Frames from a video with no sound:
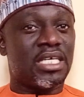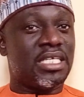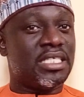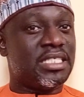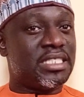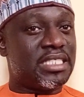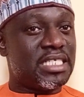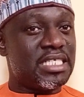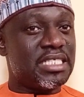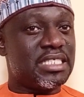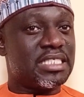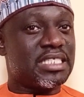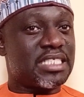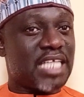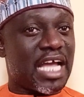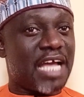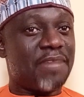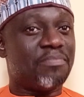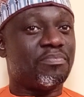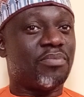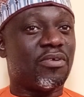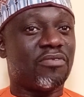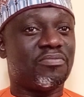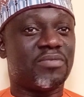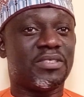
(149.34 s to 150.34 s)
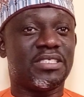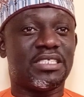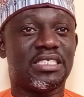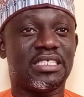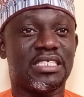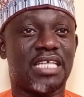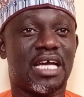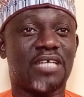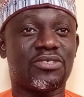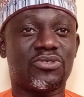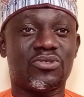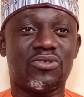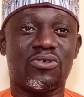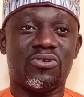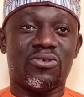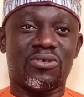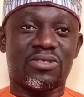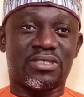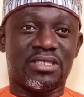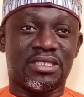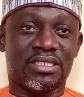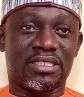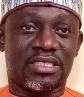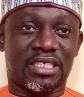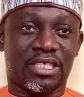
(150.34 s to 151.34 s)
this type of international
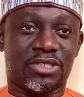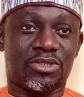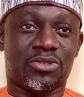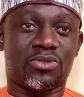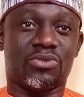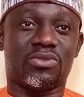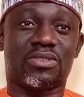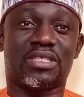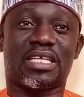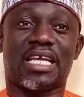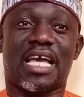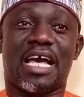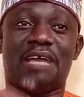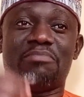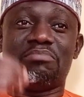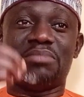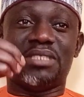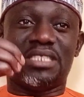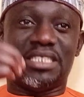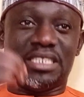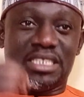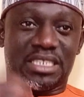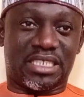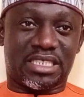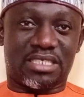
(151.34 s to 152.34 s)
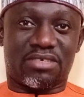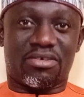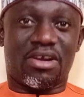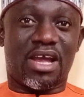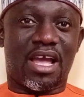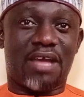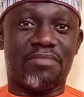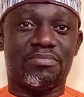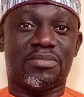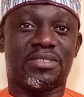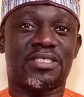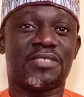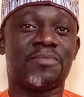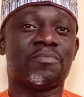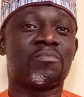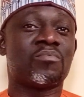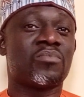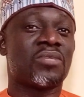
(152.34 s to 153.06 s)
organization can be described